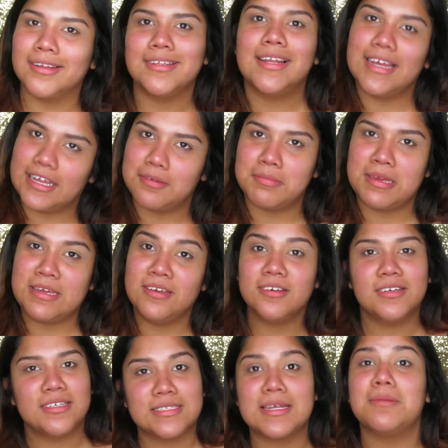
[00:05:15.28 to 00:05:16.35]
unlike me,
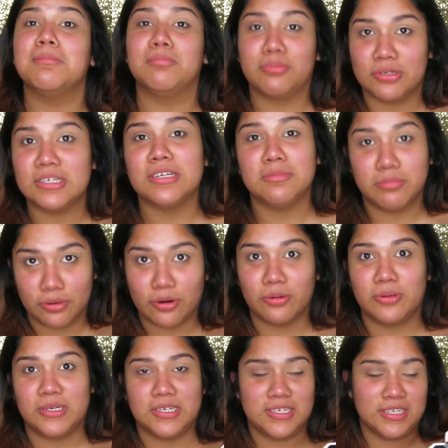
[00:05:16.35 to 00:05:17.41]
because I'm pretty broke.